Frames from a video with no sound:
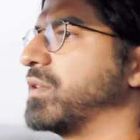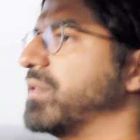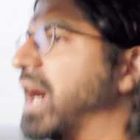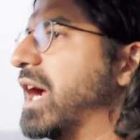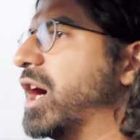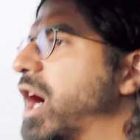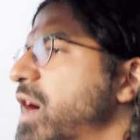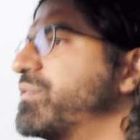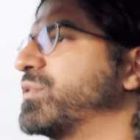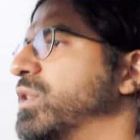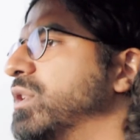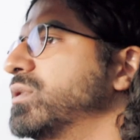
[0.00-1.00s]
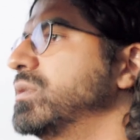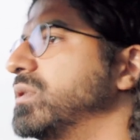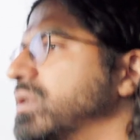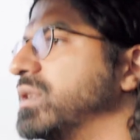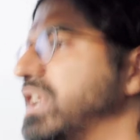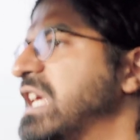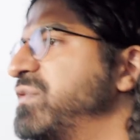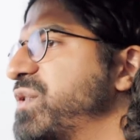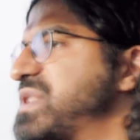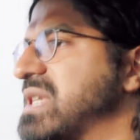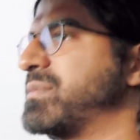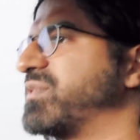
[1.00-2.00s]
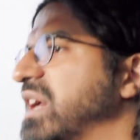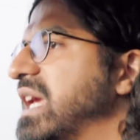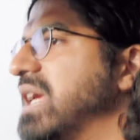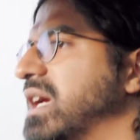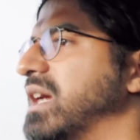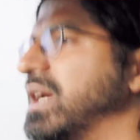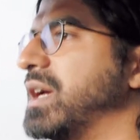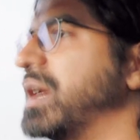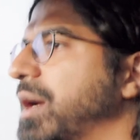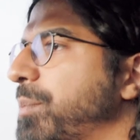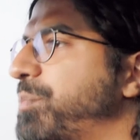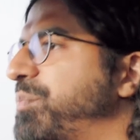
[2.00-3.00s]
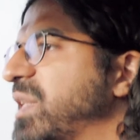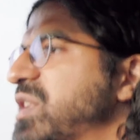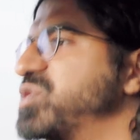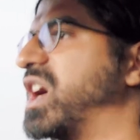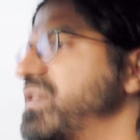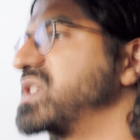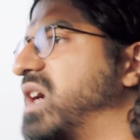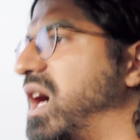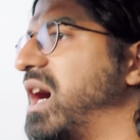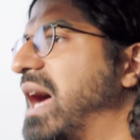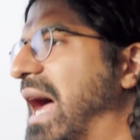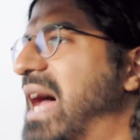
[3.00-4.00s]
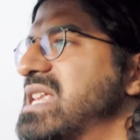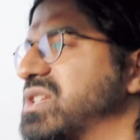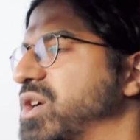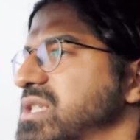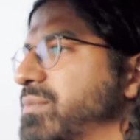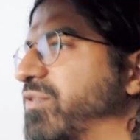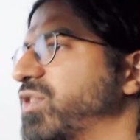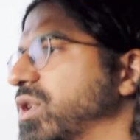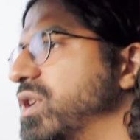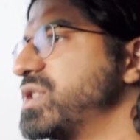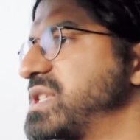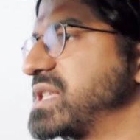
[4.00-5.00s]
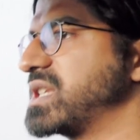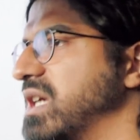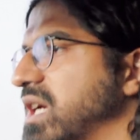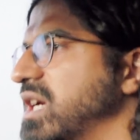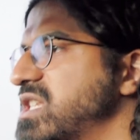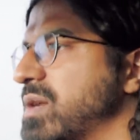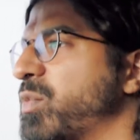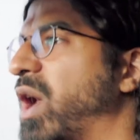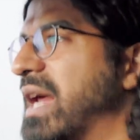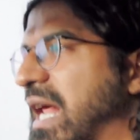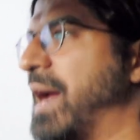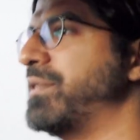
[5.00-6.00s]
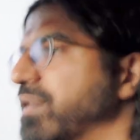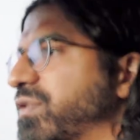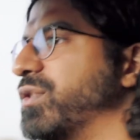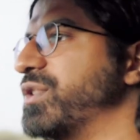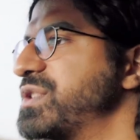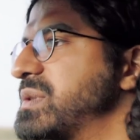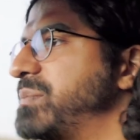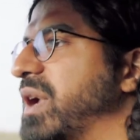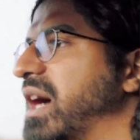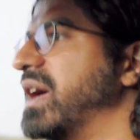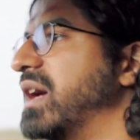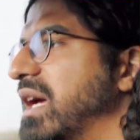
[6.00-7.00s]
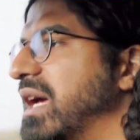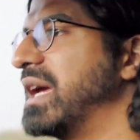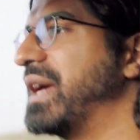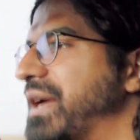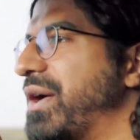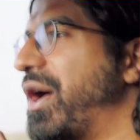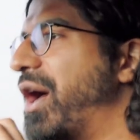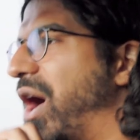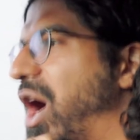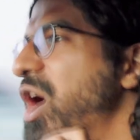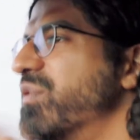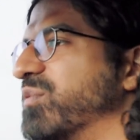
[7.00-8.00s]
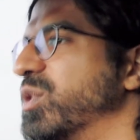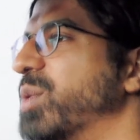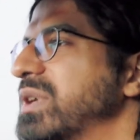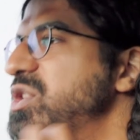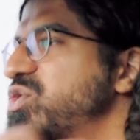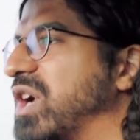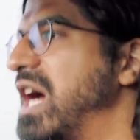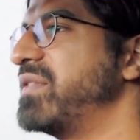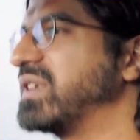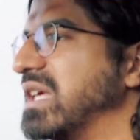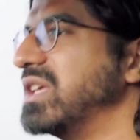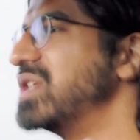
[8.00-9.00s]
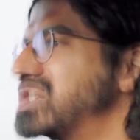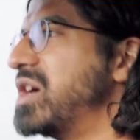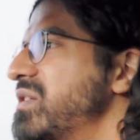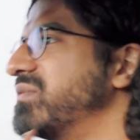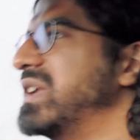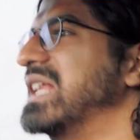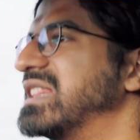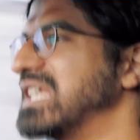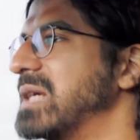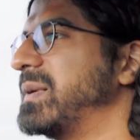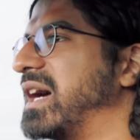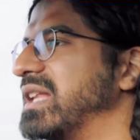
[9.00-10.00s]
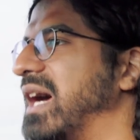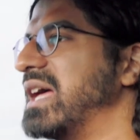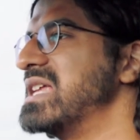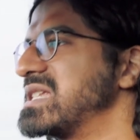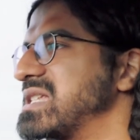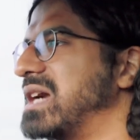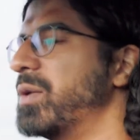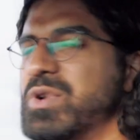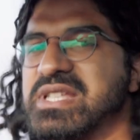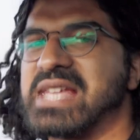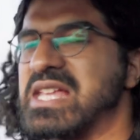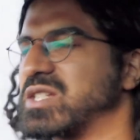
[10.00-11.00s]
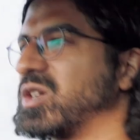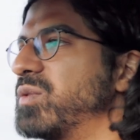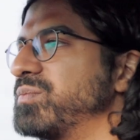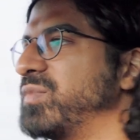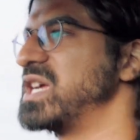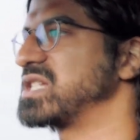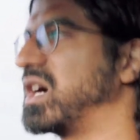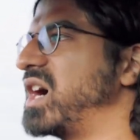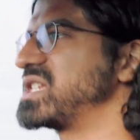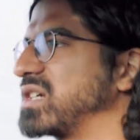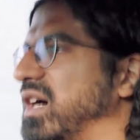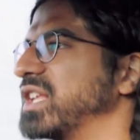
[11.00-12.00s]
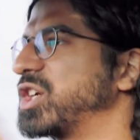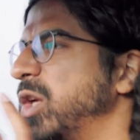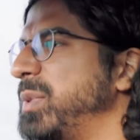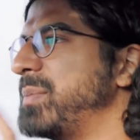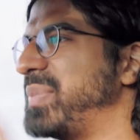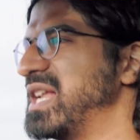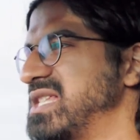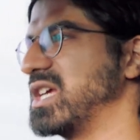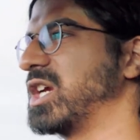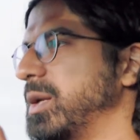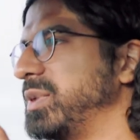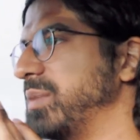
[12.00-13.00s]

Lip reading: Right, overall, E46 M3, brilliant driver's car, has got some flaws, some quite inherent flaws, but overall, when you're driving it, you don't really think about that. I wouldn't say it's a compromised car. It's a car that could be better, it could be